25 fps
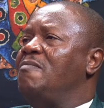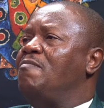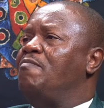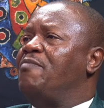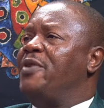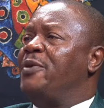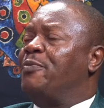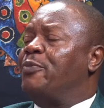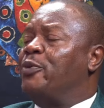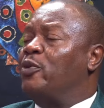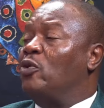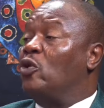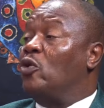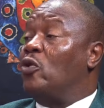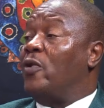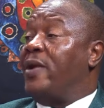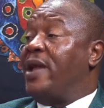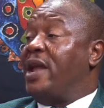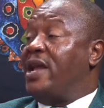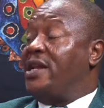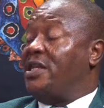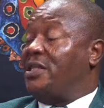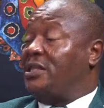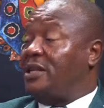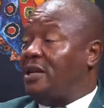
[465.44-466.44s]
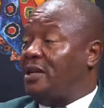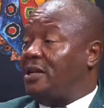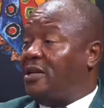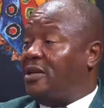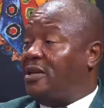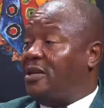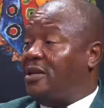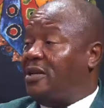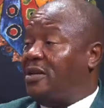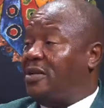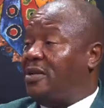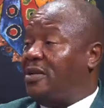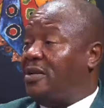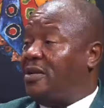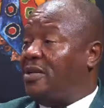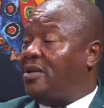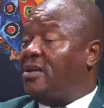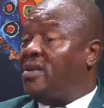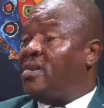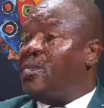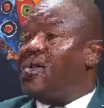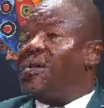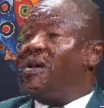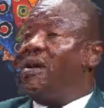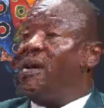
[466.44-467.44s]
people-oriented.
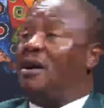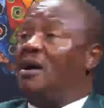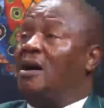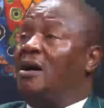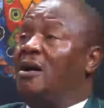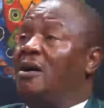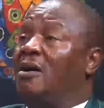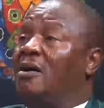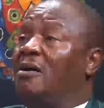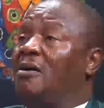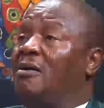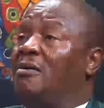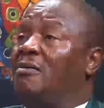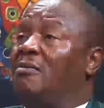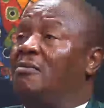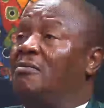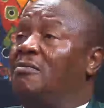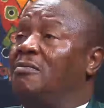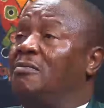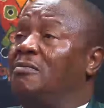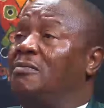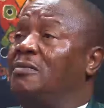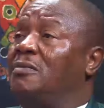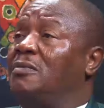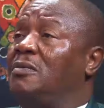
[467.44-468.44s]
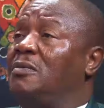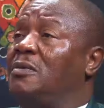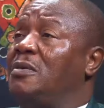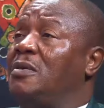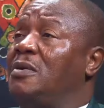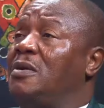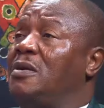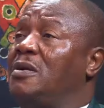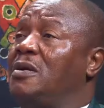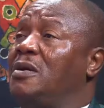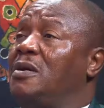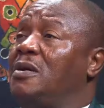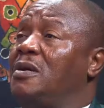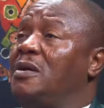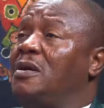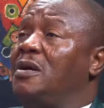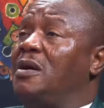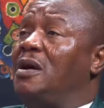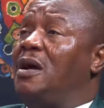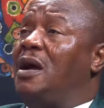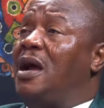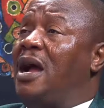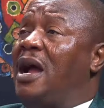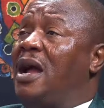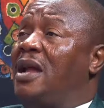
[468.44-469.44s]

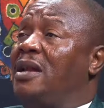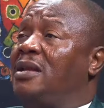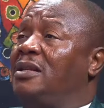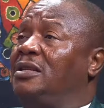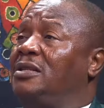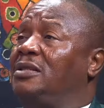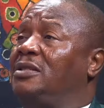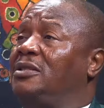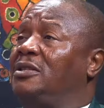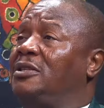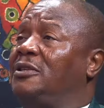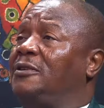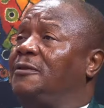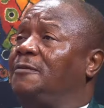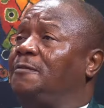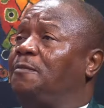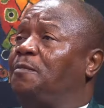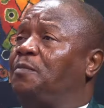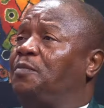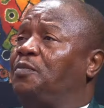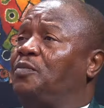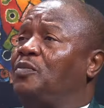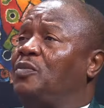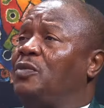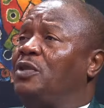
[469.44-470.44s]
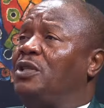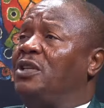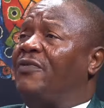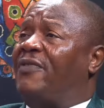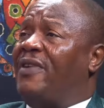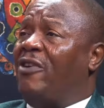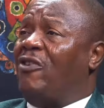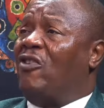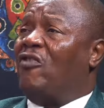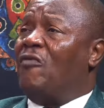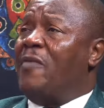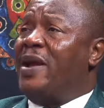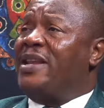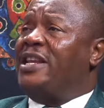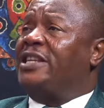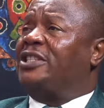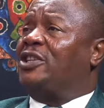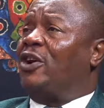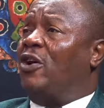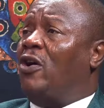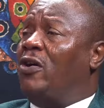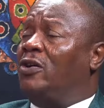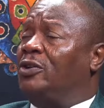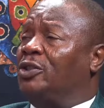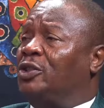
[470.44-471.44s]
And the federal government
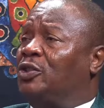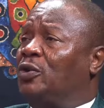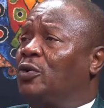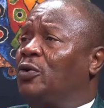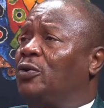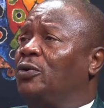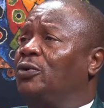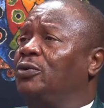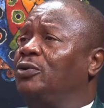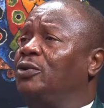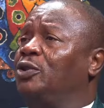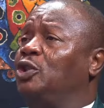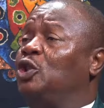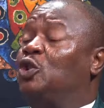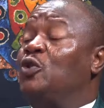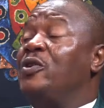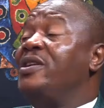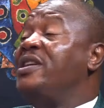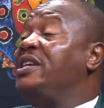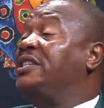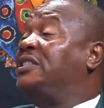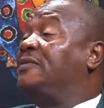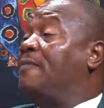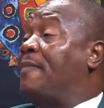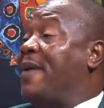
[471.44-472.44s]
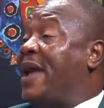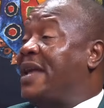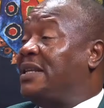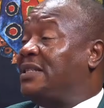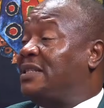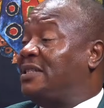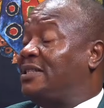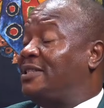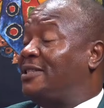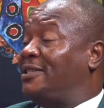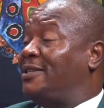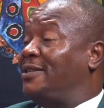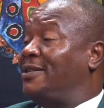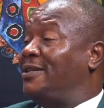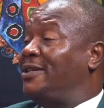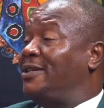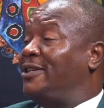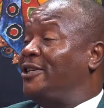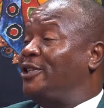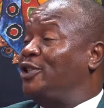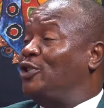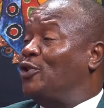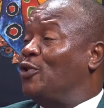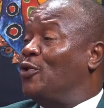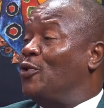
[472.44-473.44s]
is also doing its best
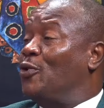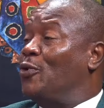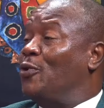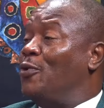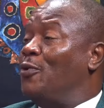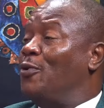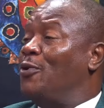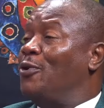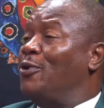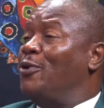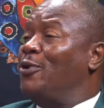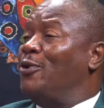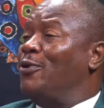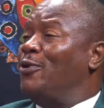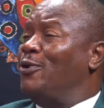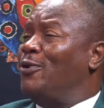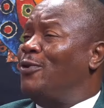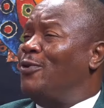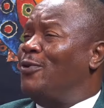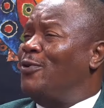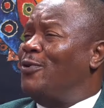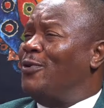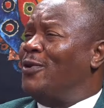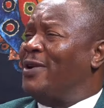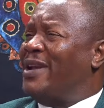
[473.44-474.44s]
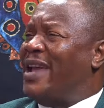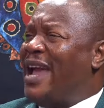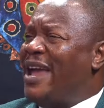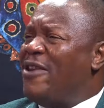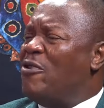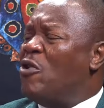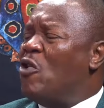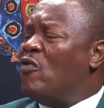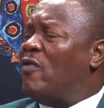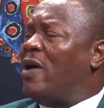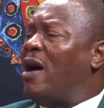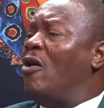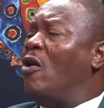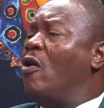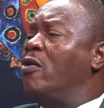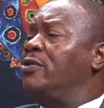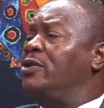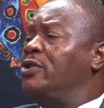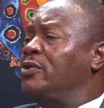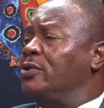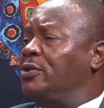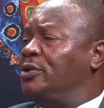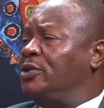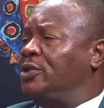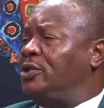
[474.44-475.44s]
to get over
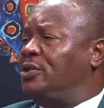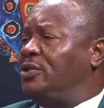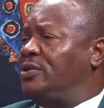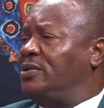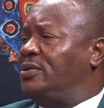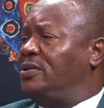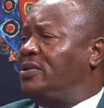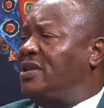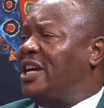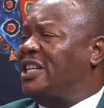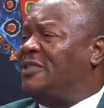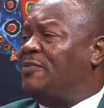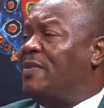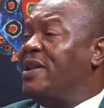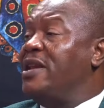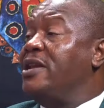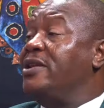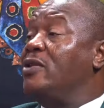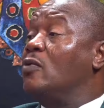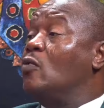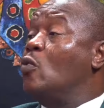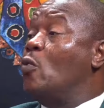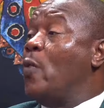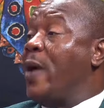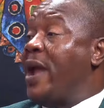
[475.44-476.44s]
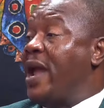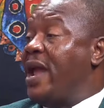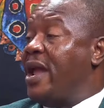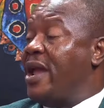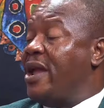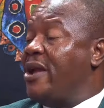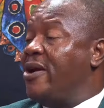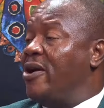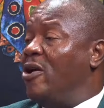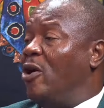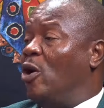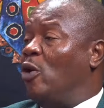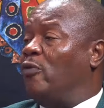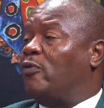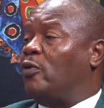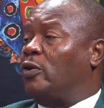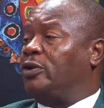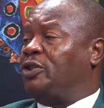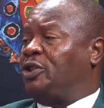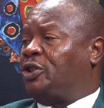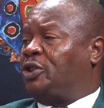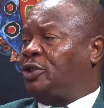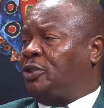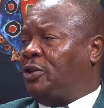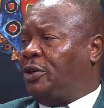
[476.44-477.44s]
hurdles that have been in the way of
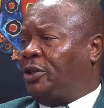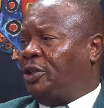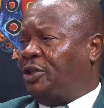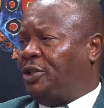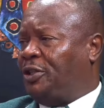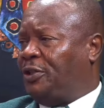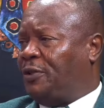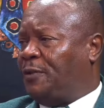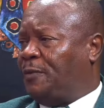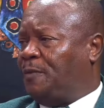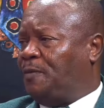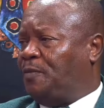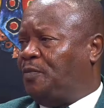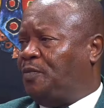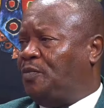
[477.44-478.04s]
construction.